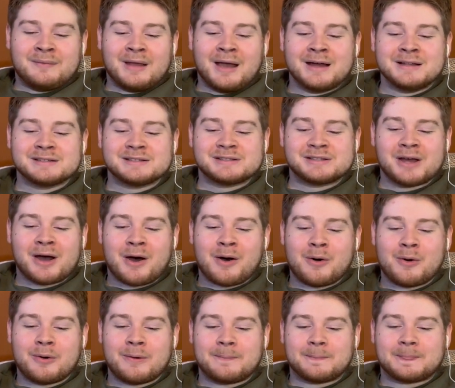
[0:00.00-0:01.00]
And
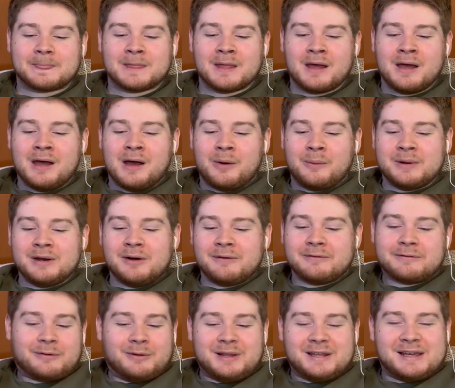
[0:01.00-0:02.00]
so we
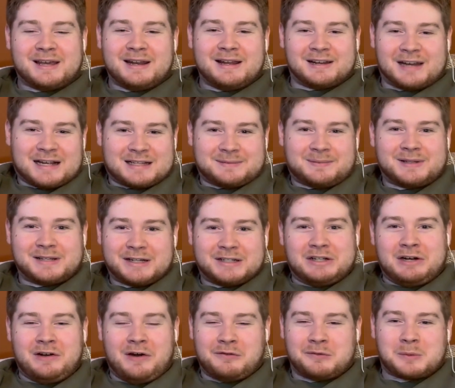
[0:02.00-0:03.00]
don't fully get an
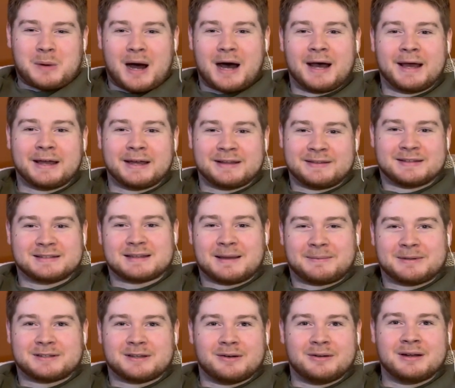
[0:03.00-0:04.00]
explanation of why in this
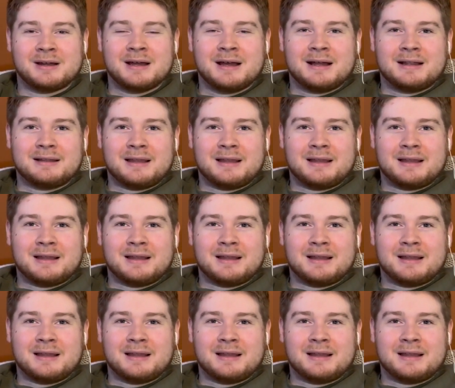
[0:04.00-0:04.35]
episode.